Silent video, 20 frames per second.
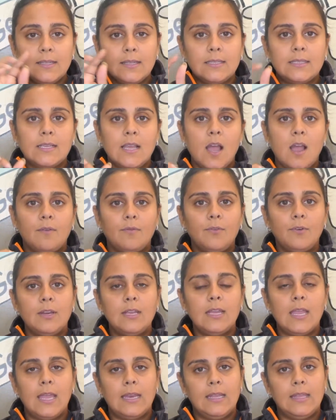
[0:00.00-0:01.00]
it's
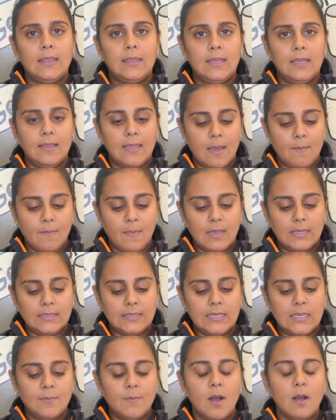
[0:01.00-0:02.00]
covering anything that might
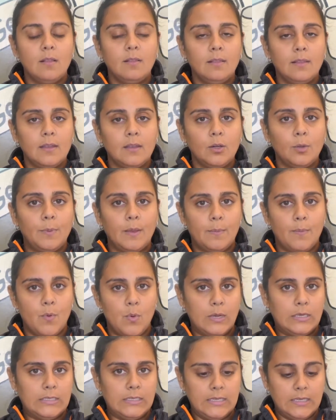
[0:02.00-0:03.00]
seem a little bit
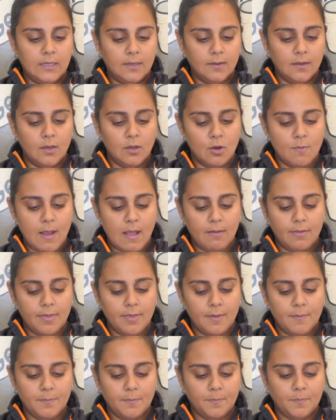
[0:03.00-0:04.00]
pointy in your mouth.
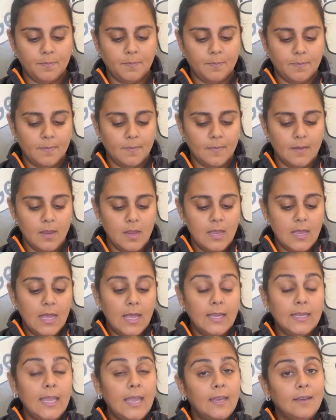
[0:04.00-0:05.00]

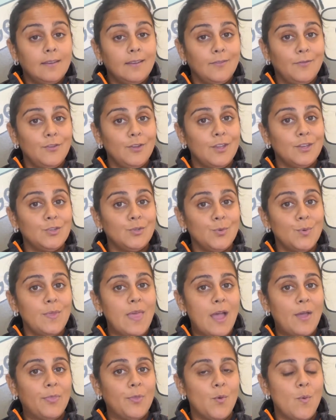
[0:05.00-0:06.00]
Again, if you can do
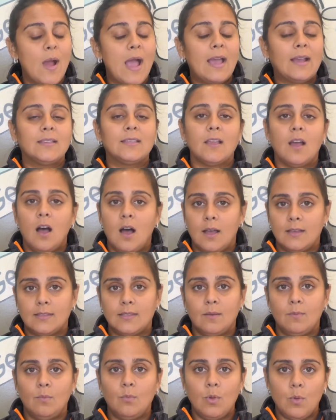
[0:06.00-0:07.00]
without the wax,
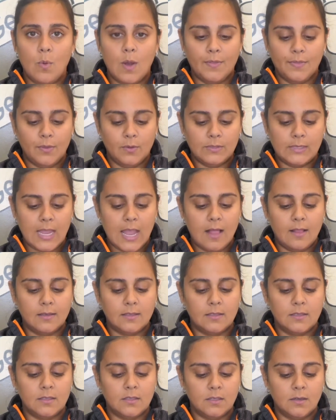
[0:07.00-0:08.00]
awesome. We want those
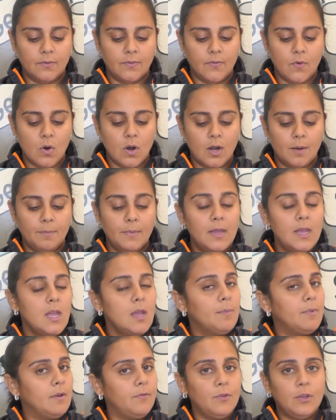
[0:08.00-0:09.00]
calluses to form,
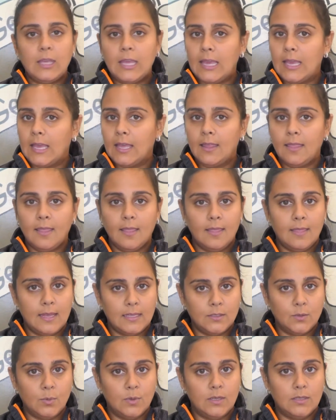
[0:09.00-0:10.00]
but if you can't,
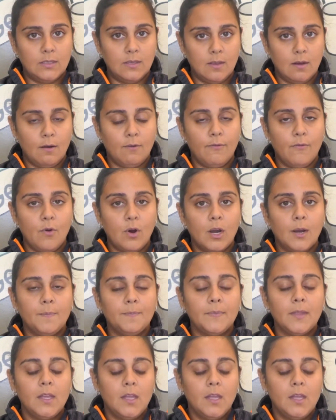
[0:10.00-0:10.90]
that's what it's there for.